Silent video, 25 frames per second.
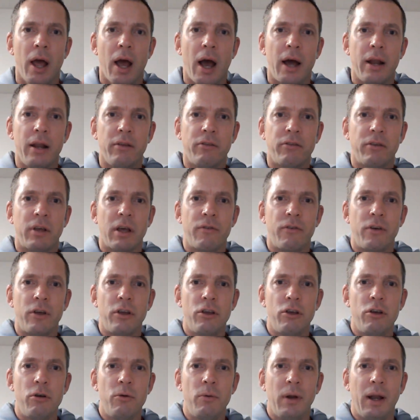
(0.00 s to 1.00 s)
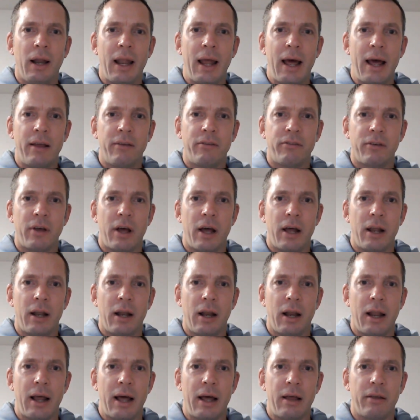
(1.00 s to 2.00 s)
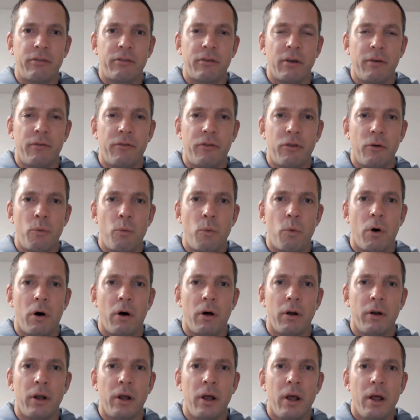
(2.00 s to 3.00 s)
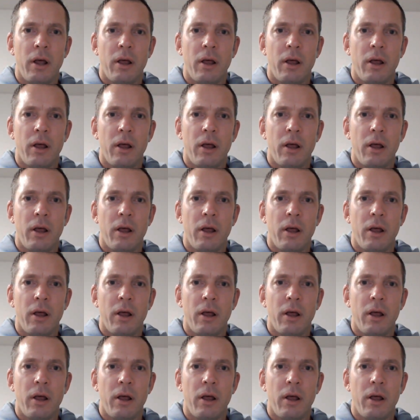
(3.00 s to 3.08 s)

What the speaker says: and it's giving you less and less of the one